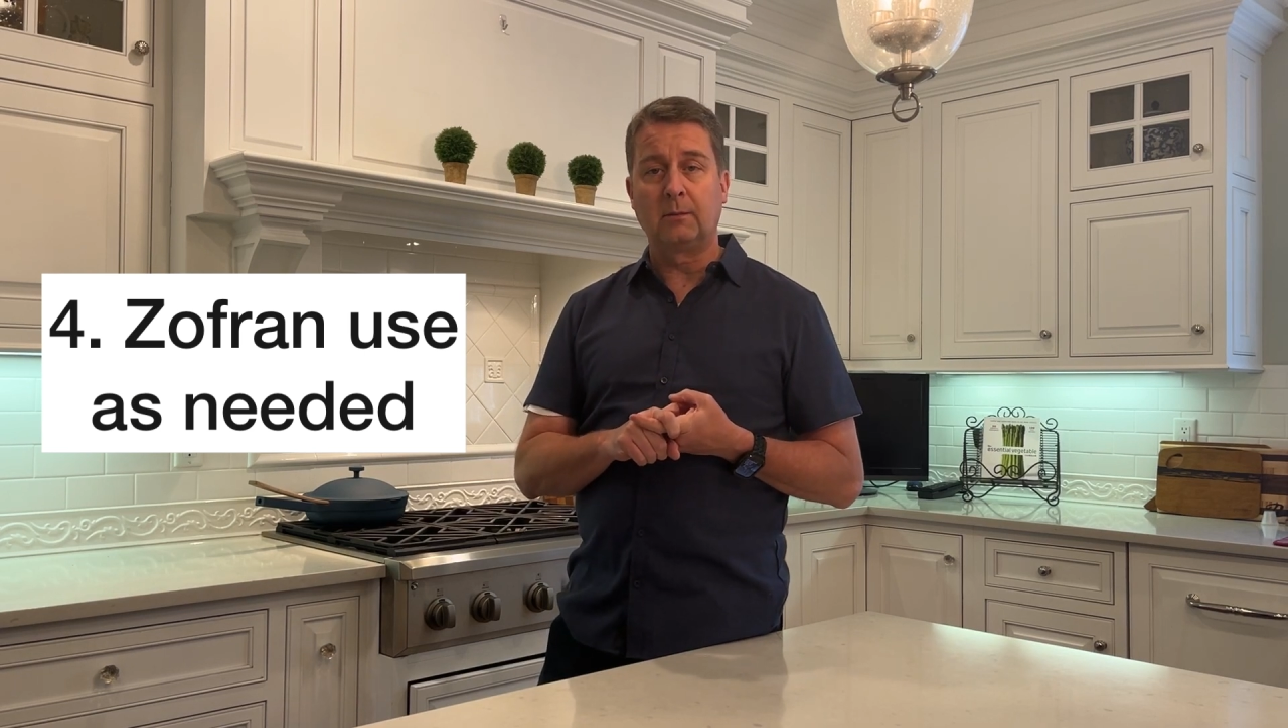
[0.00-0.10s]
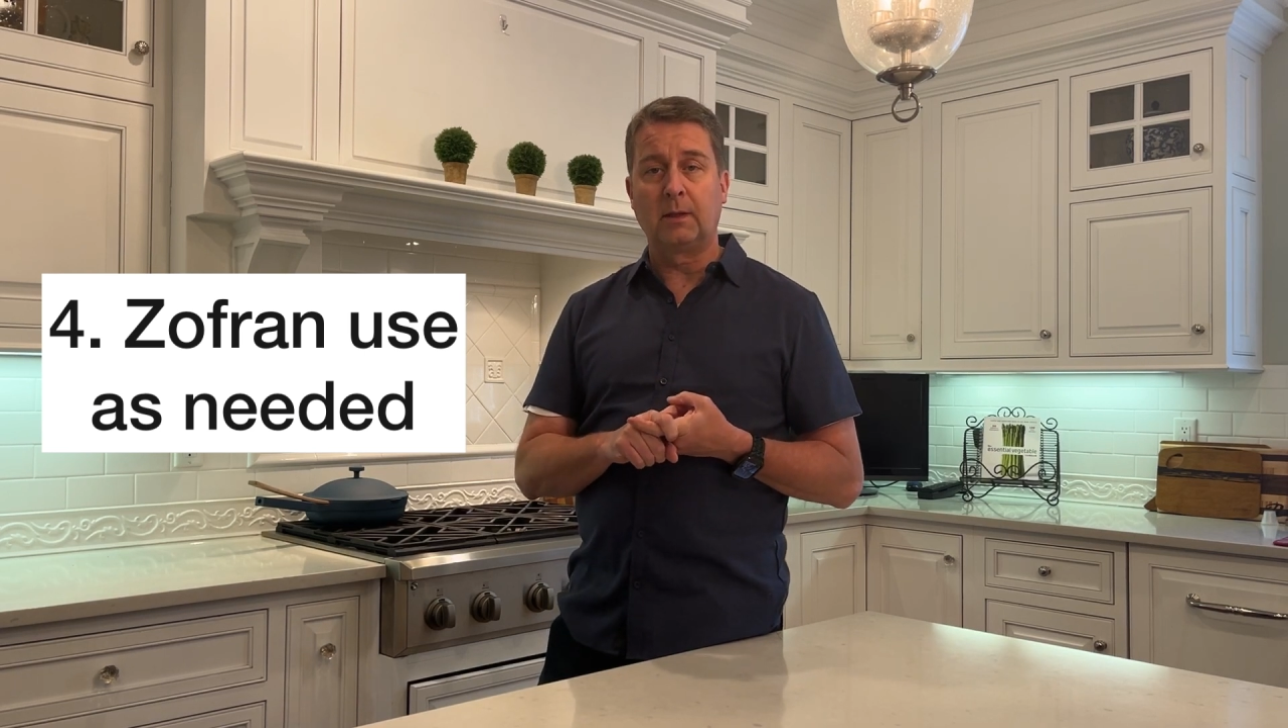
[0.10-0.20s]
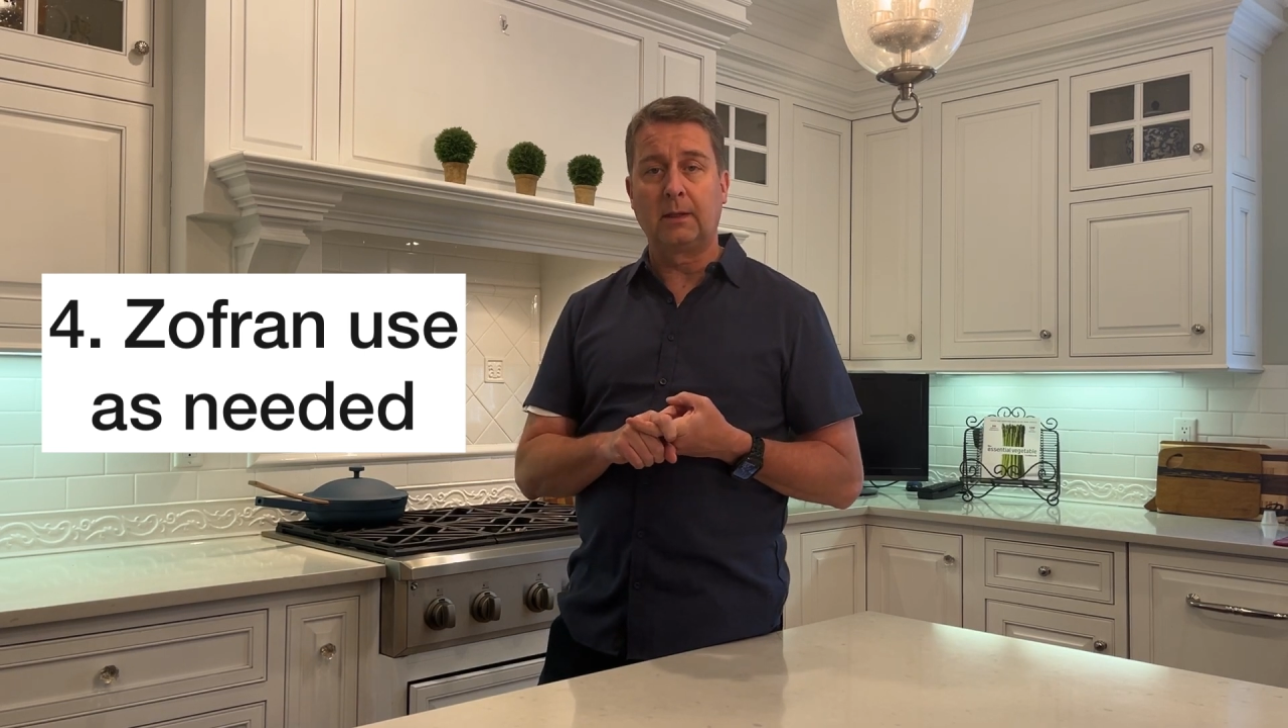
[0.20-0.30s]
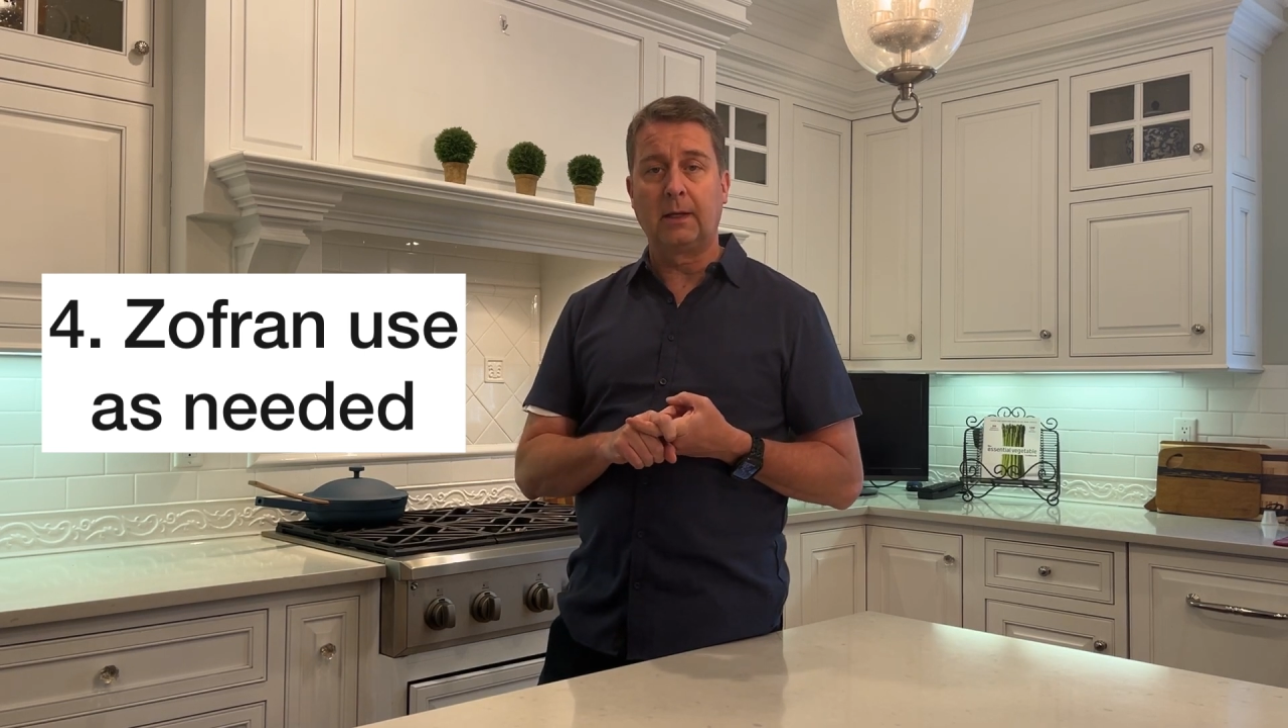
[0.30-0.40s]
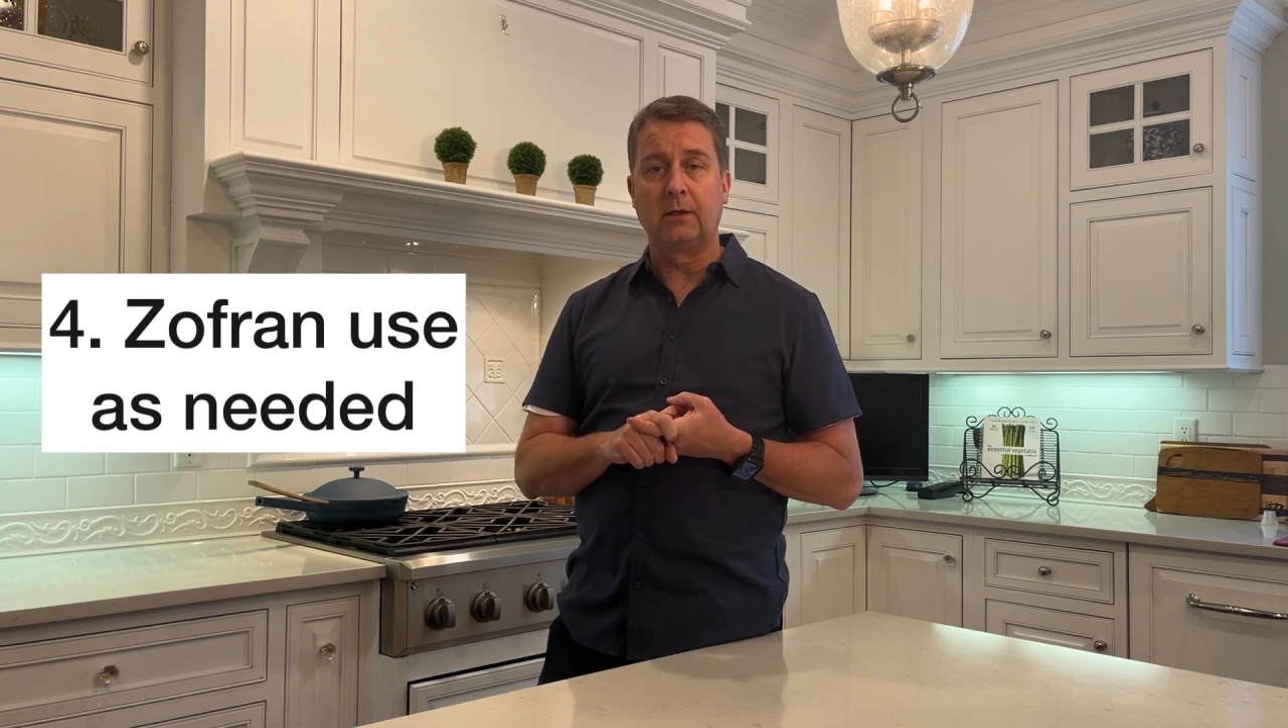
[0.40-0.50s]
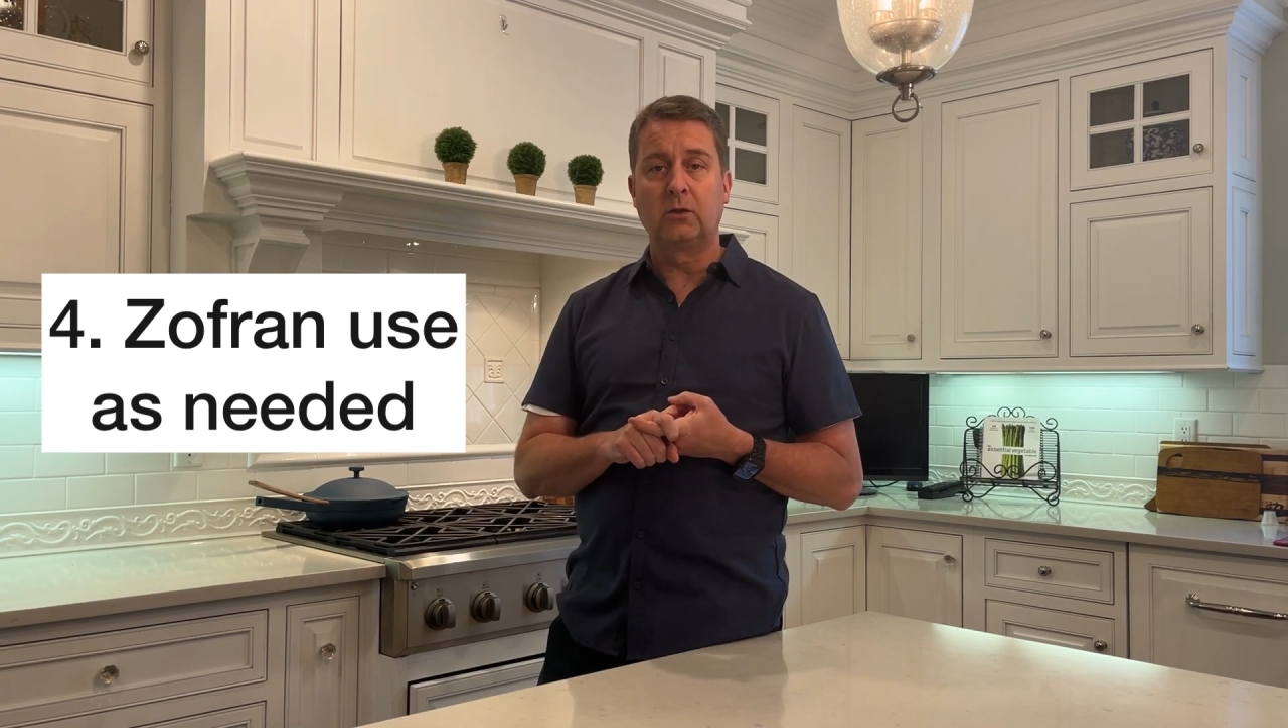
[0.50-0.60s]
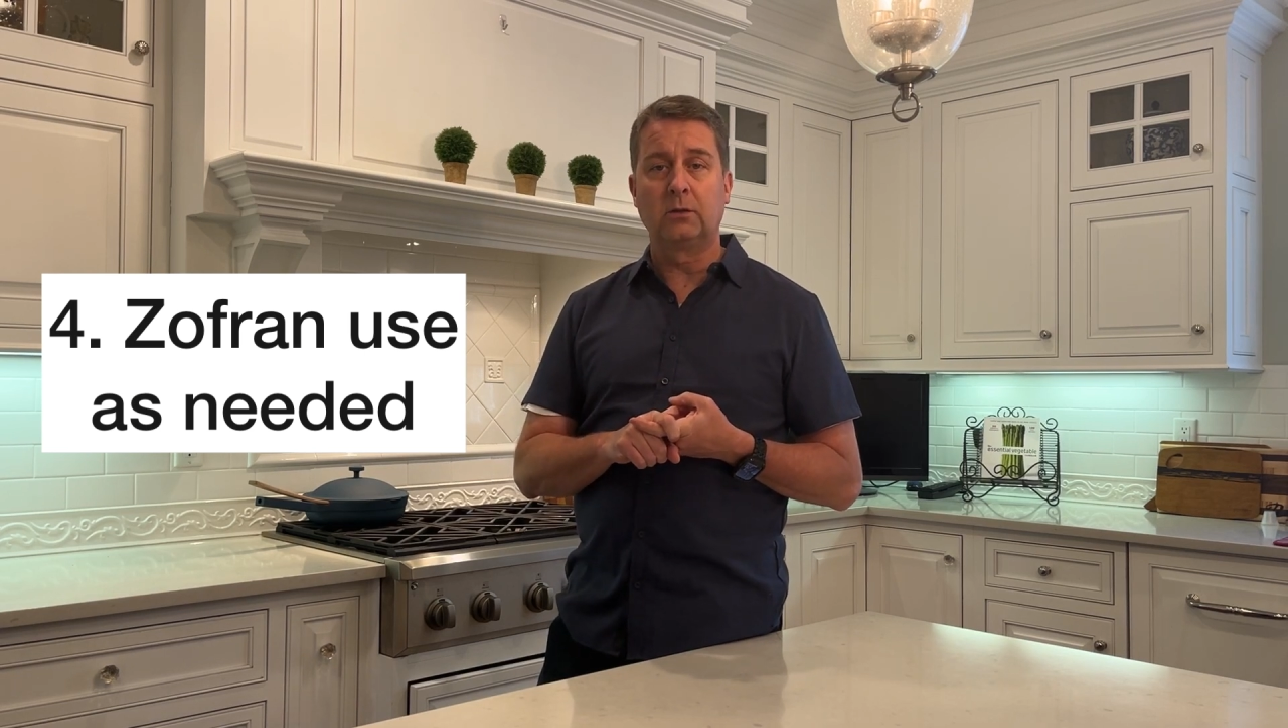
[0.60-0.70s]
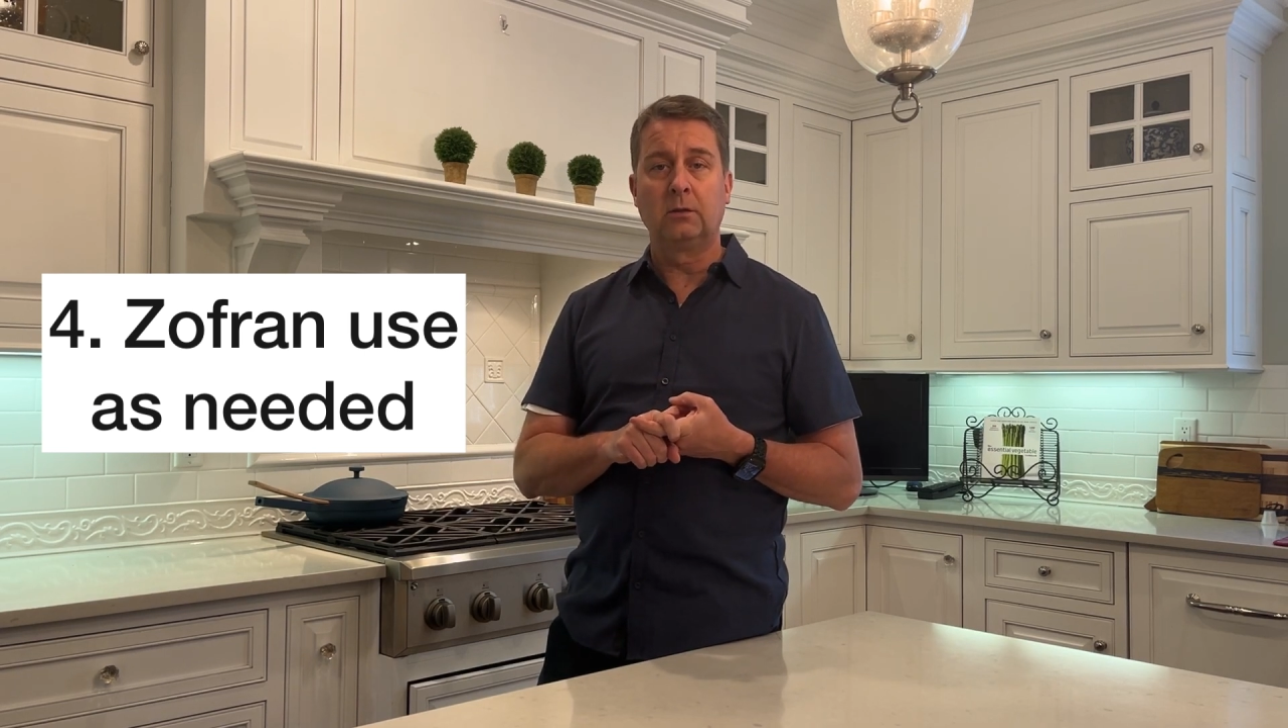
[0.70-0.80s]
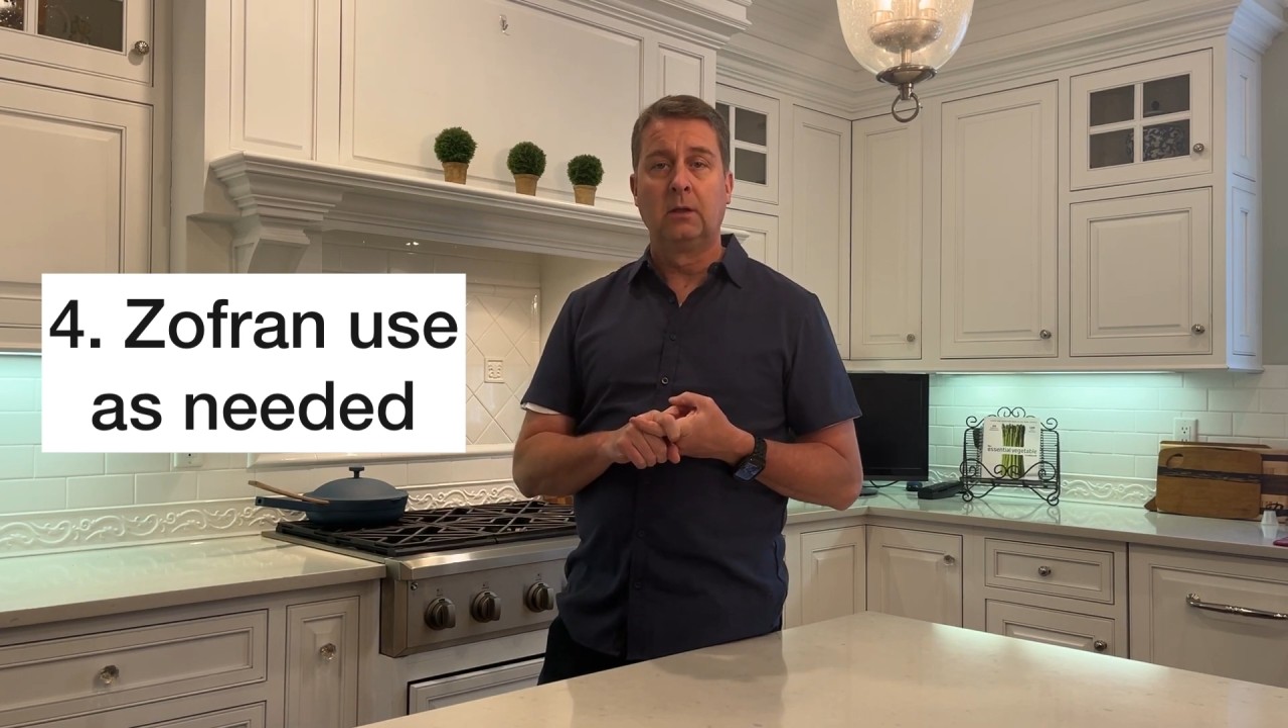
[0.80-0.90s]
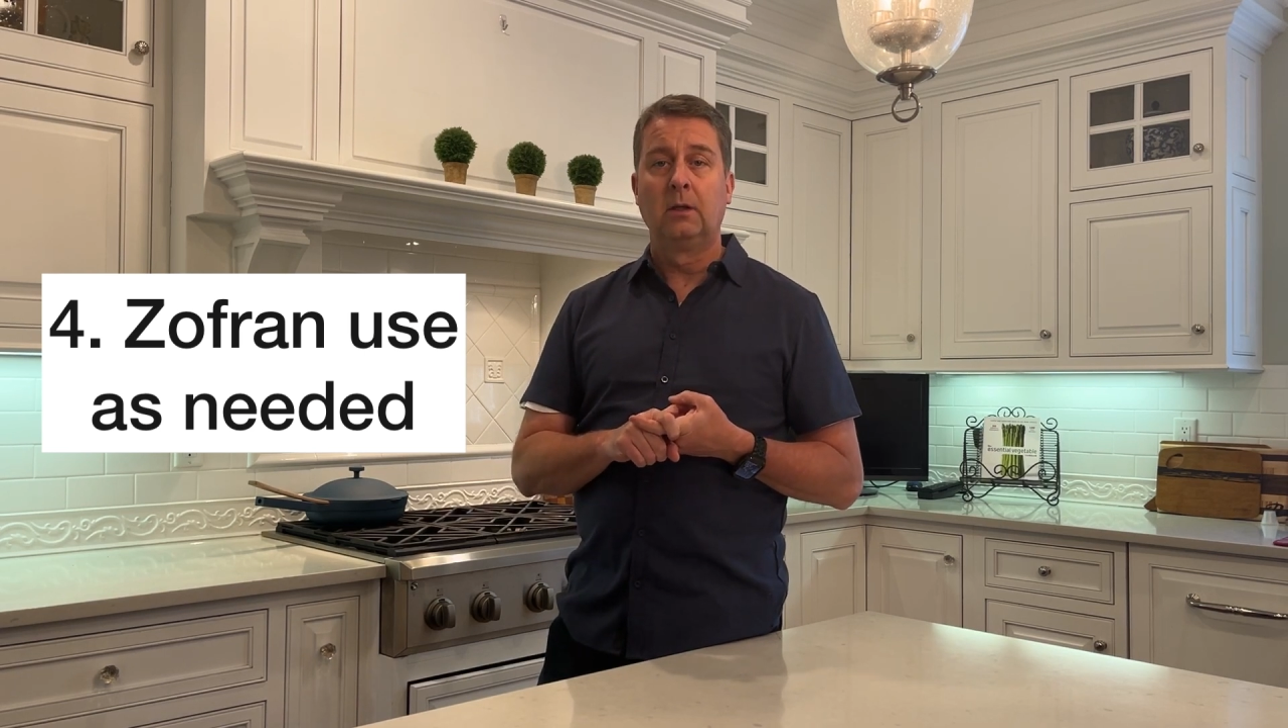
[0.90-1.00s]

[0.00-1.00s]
medication.